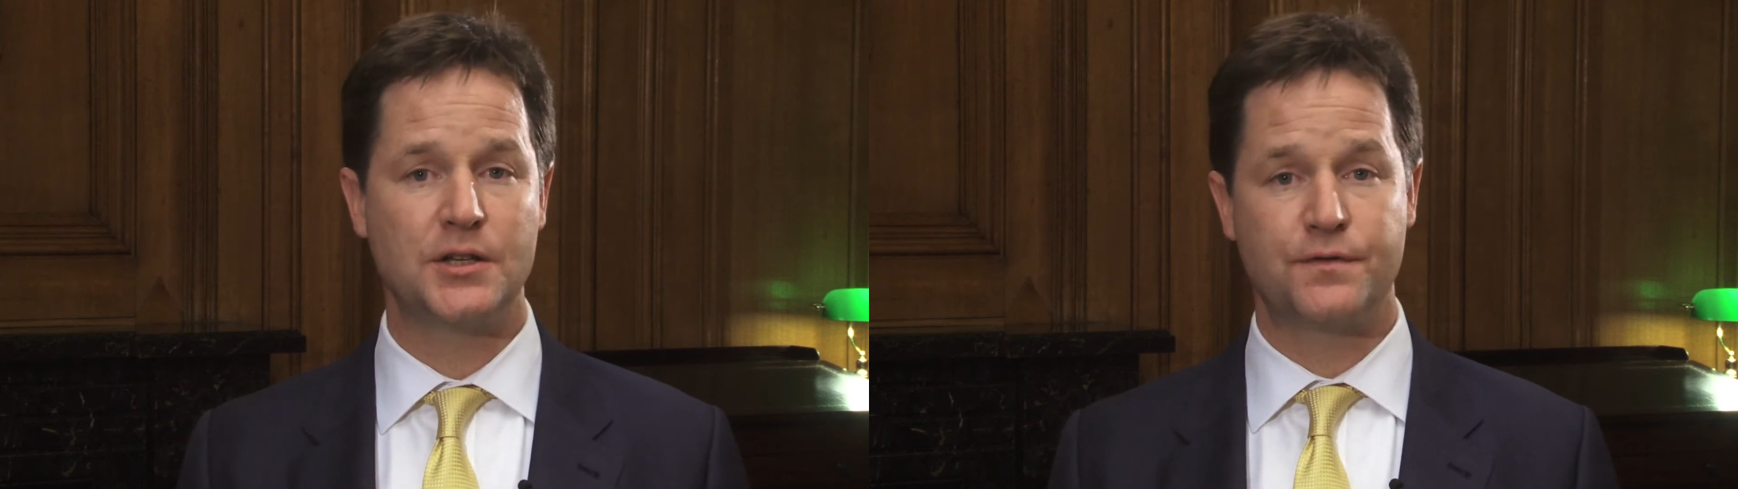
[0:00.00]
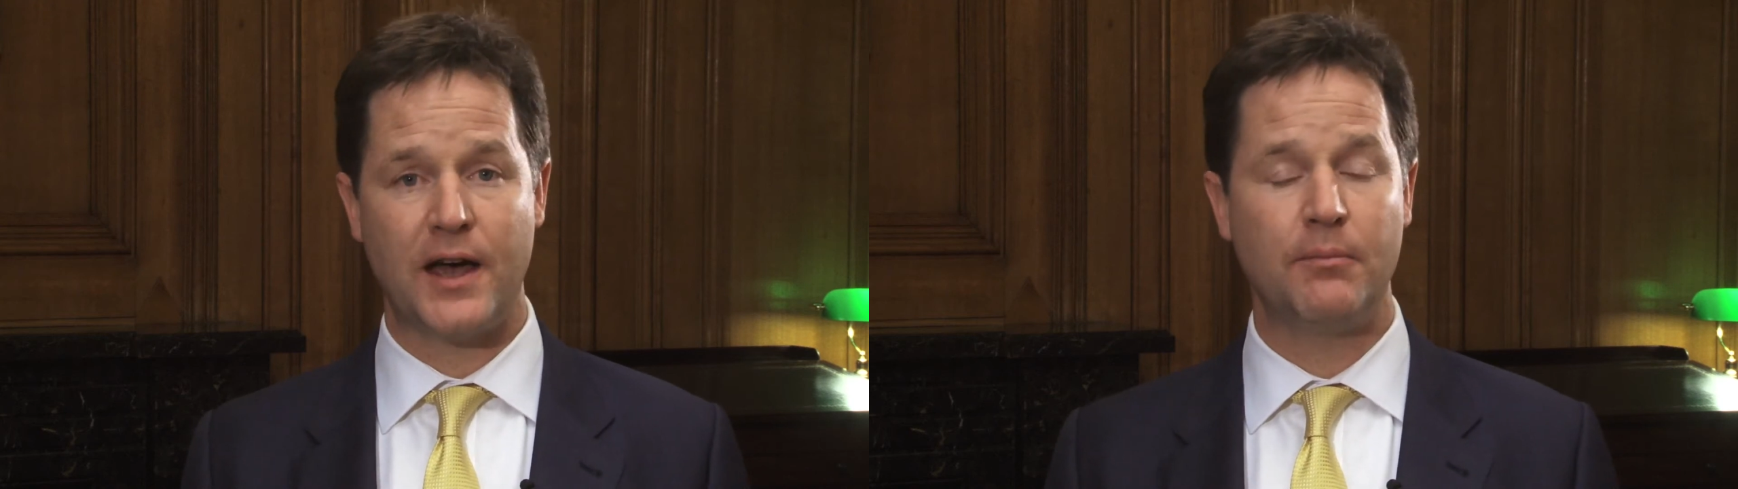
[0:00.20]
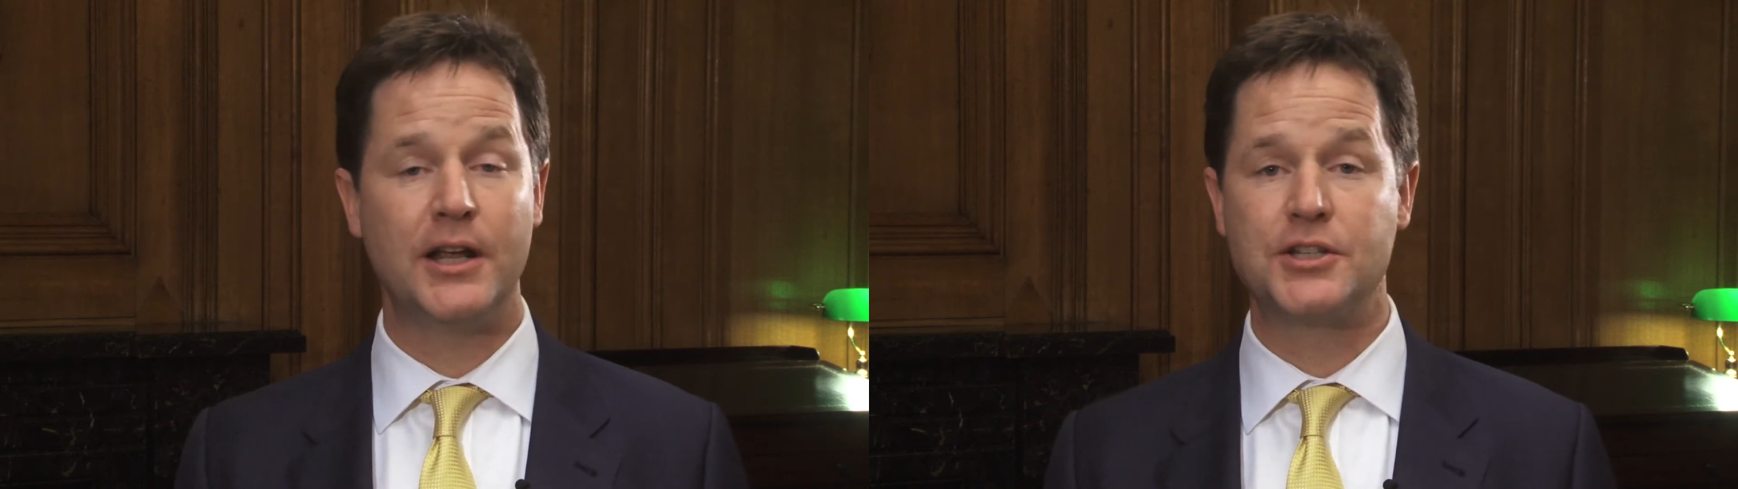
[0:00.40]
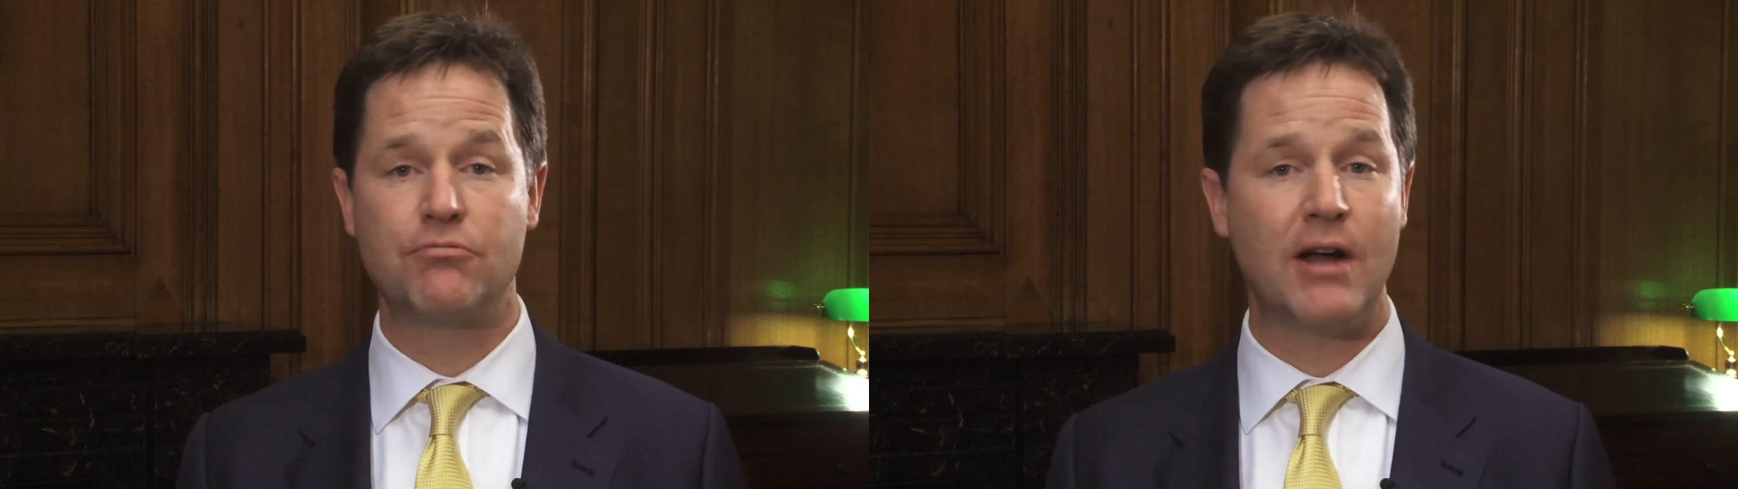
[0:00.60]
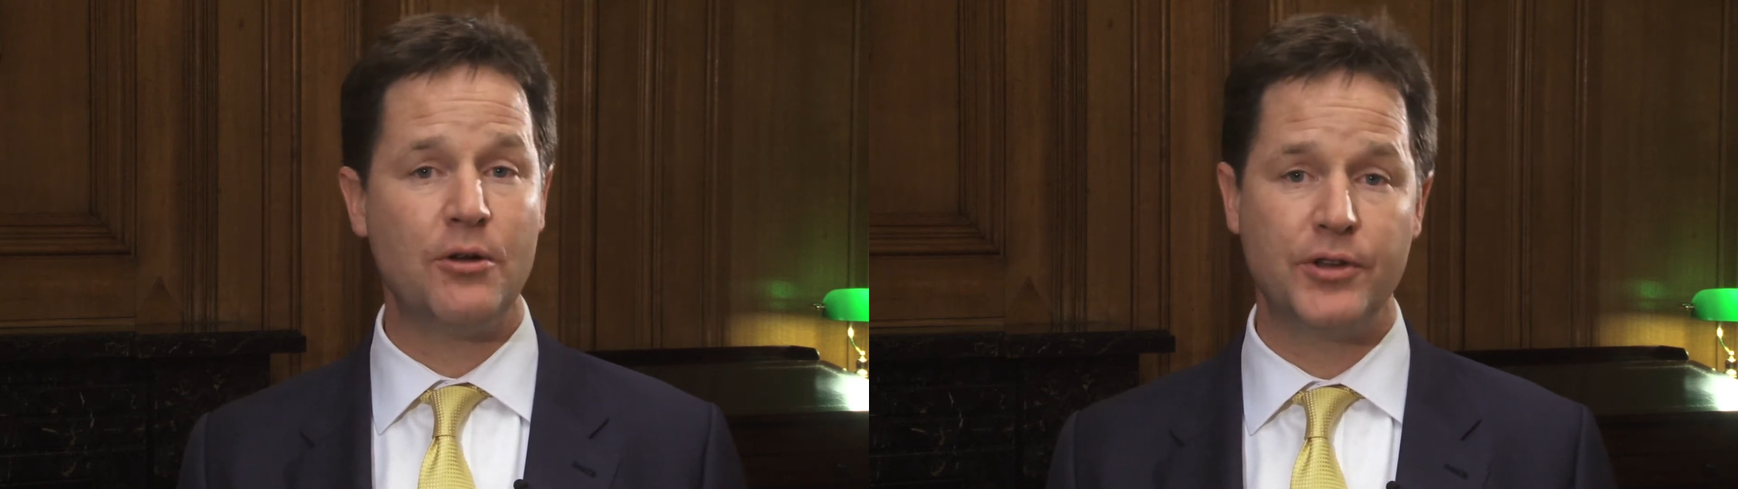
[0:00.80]
as families
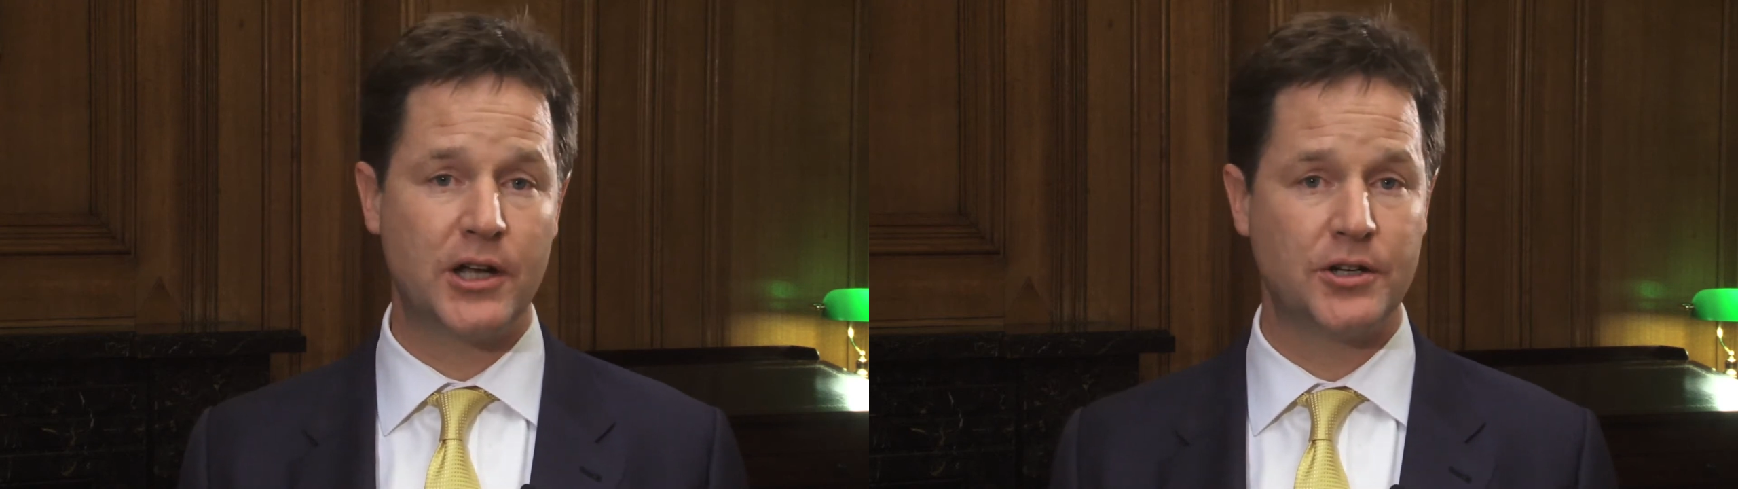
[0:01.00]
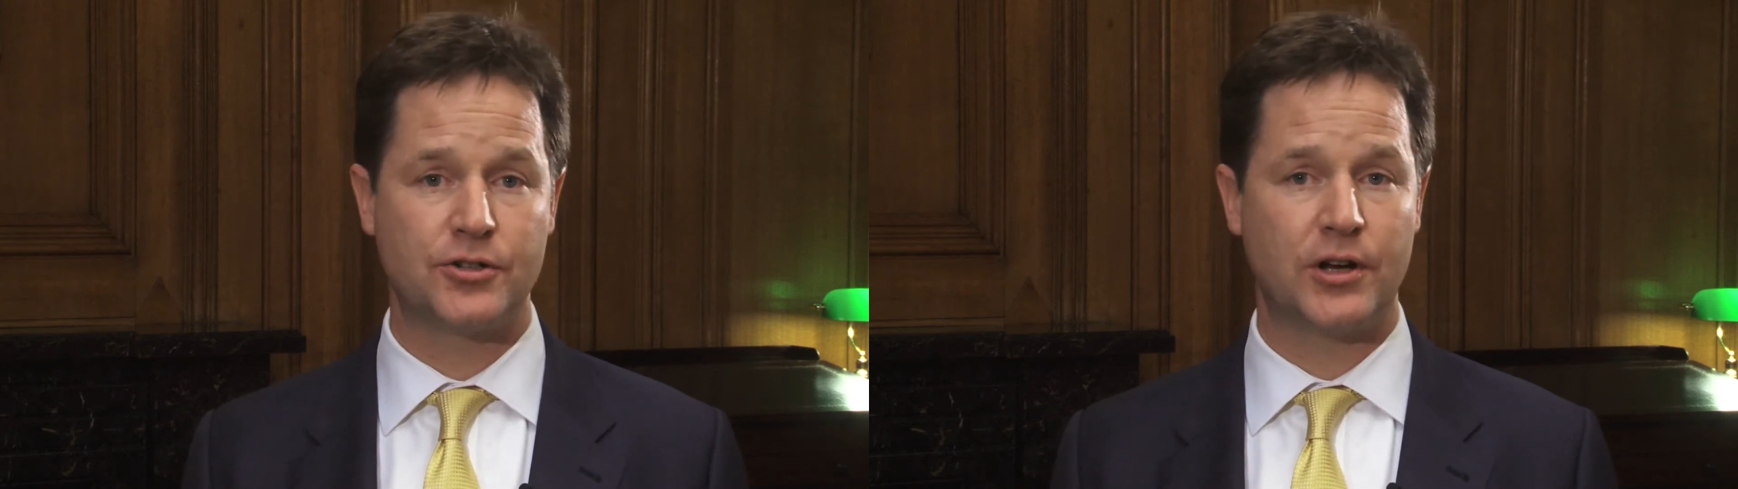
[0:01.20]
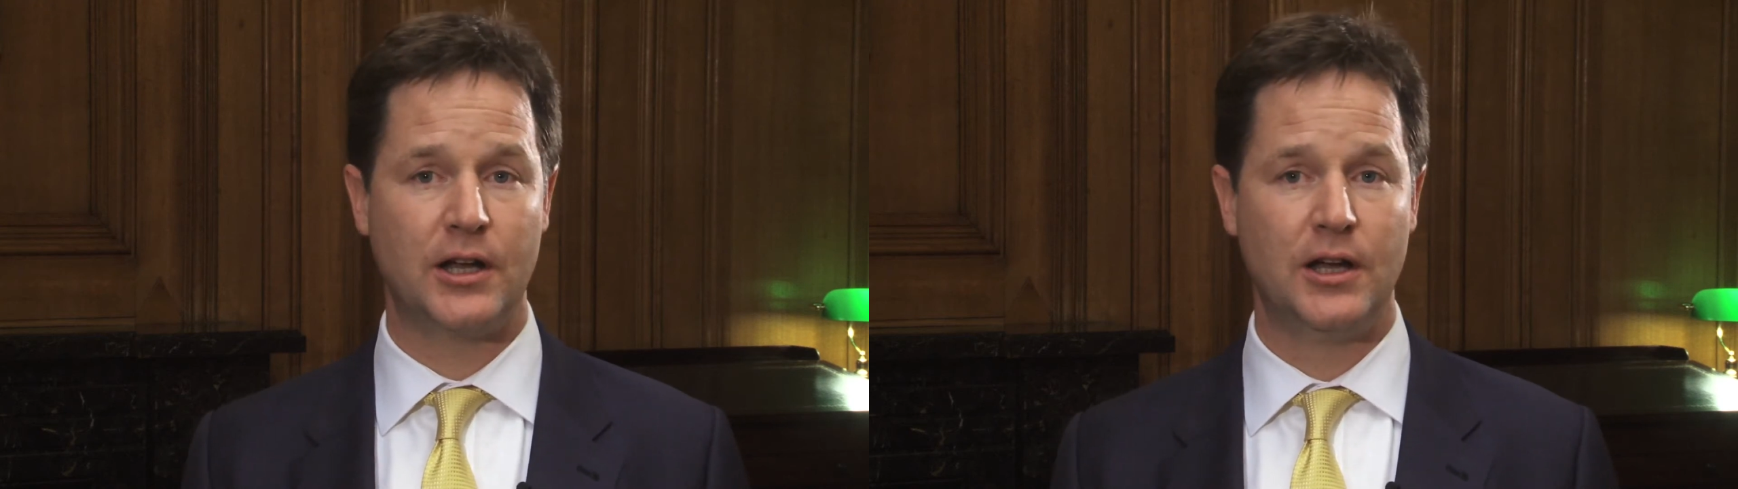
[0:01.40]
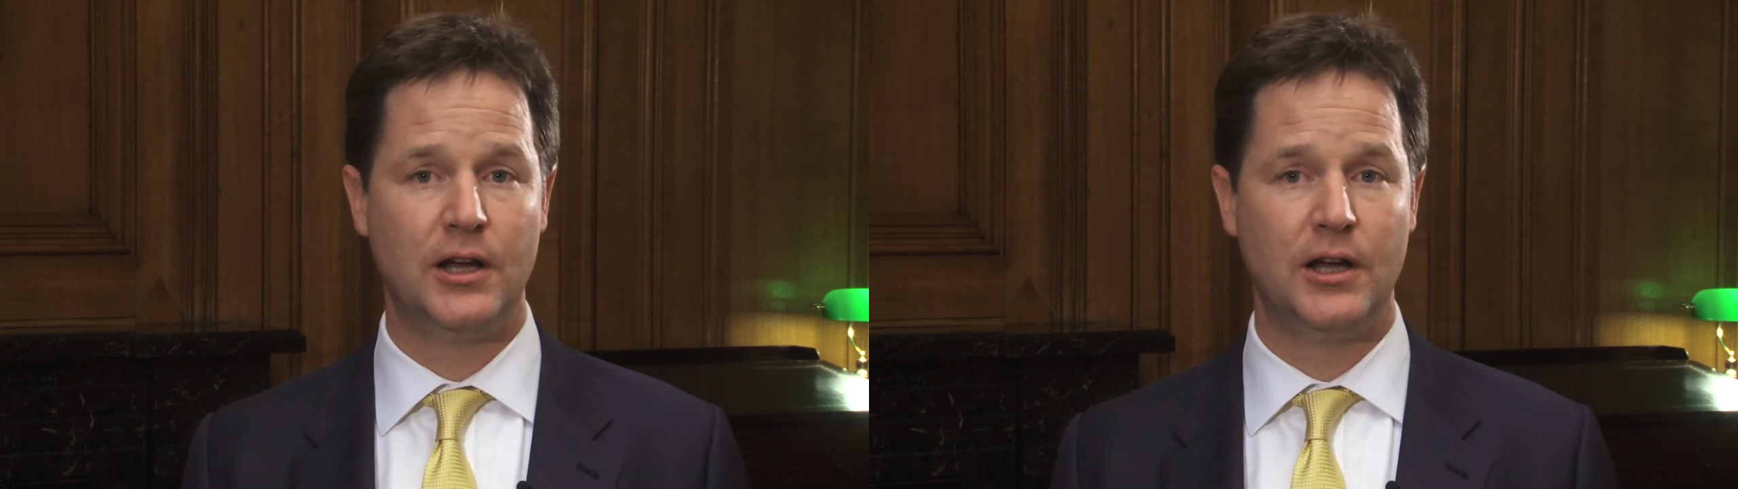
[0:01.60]
around the country